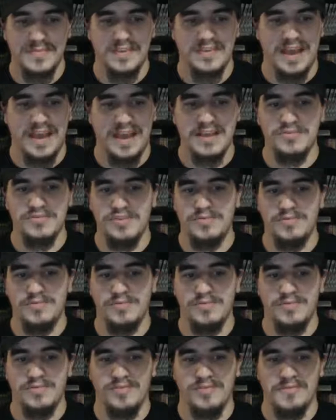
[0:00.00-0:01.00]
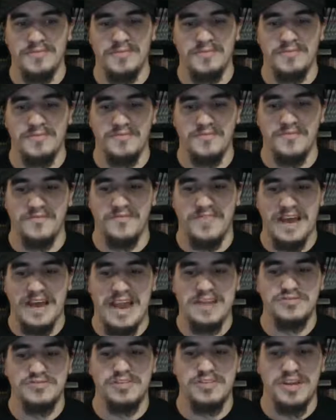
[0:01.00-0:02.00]
I actually I
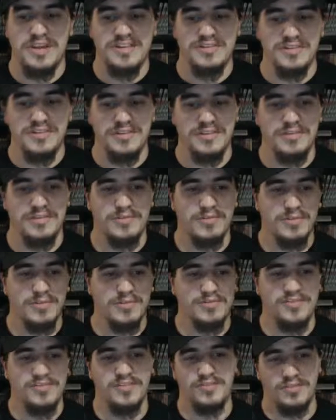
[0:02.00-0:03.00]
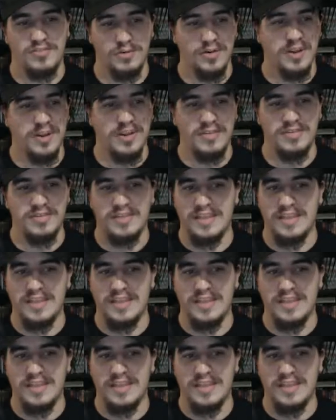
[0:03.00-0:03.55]
actually like the little sister in it,